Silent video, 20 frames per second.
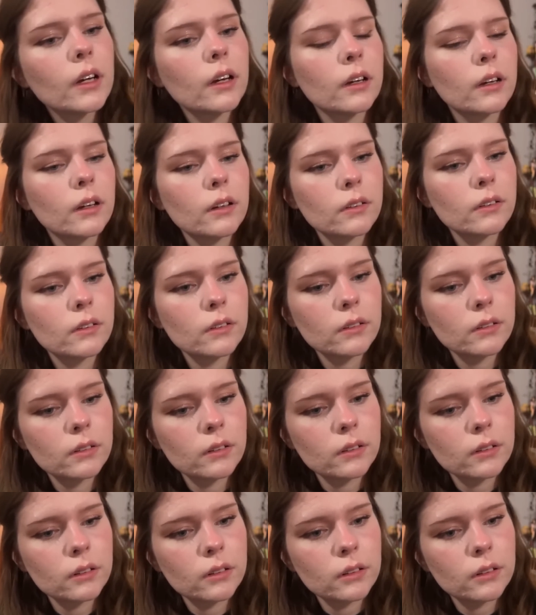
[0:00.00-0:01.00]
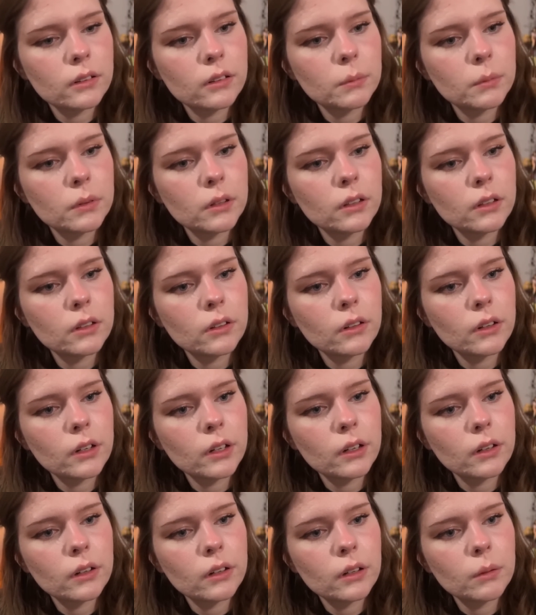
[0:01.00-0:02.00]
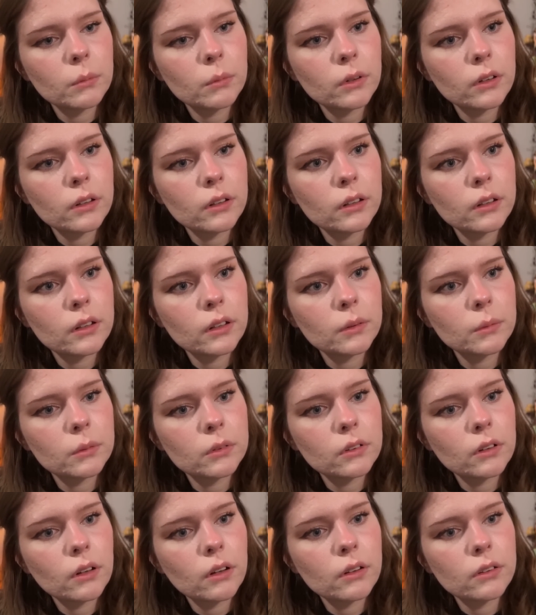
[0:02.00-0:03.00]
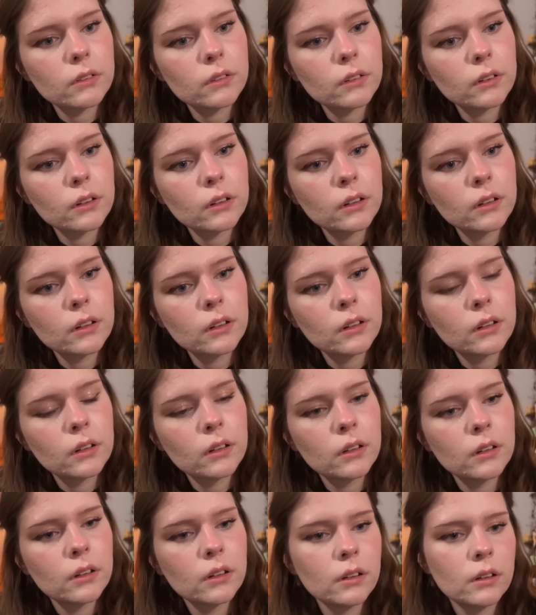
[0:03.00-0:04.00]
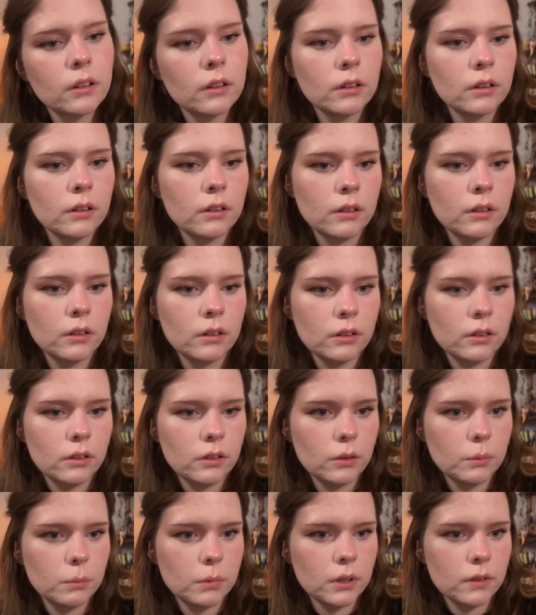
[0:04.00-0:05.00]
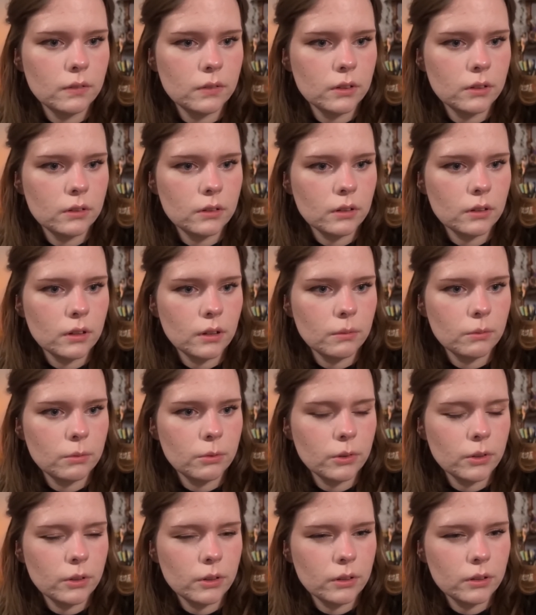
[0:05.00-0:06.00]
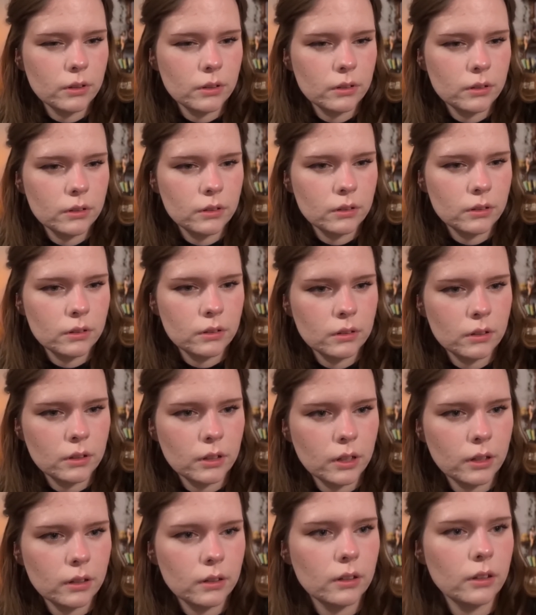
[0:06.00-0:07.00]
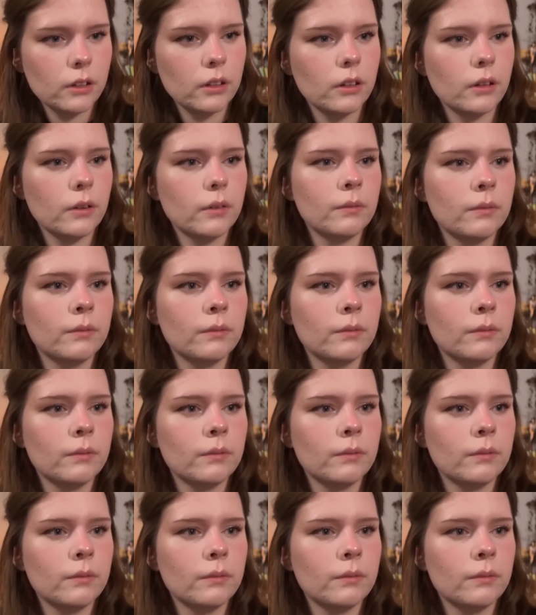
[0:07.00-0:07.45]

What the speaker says: I guess this doesn't need to be in your hair anymore. I think it was causing you a bit of discomfort. Okay, there you go.